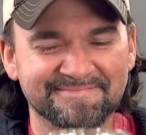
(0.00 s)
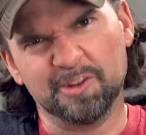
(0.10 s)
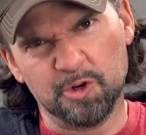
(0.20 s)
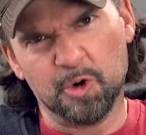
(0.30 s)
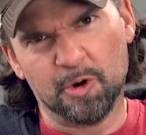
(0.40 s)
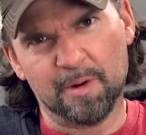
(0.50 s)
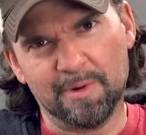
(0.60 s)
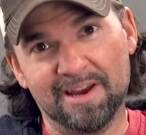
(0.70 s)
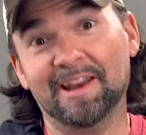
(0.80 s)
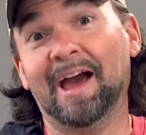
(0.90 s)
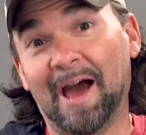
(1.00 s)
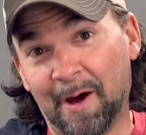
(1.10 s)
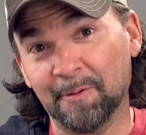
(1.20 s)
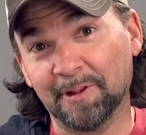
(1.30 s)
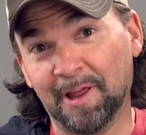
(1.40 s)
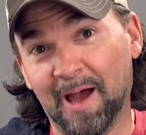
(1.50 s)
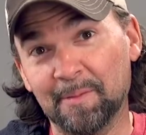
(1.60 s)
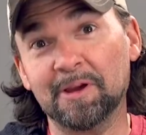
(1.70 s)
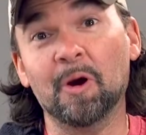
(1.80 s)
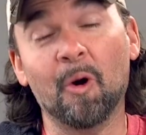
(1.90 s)
You know what I mean. Out in the
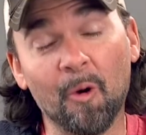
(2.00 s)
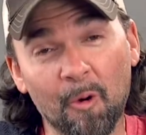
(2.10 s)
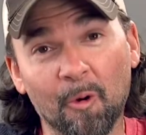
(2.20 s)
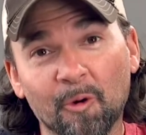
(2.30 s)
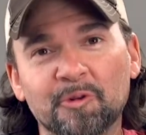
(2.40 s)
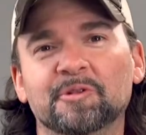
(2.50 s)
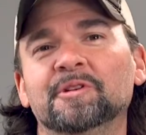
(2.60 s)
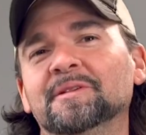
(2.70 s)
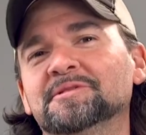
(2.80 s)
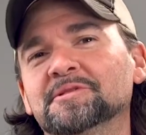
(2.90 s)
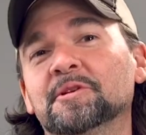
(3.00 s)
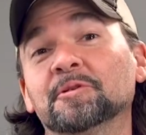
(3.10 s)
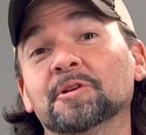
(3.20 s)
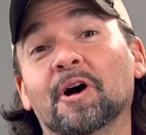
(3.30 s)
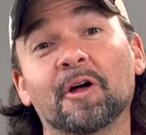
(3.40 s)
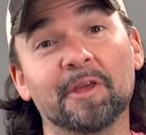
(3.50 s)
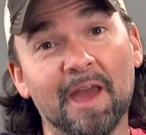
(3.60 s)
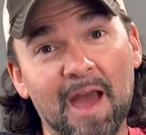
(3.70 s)
lobby, or you can give securely on the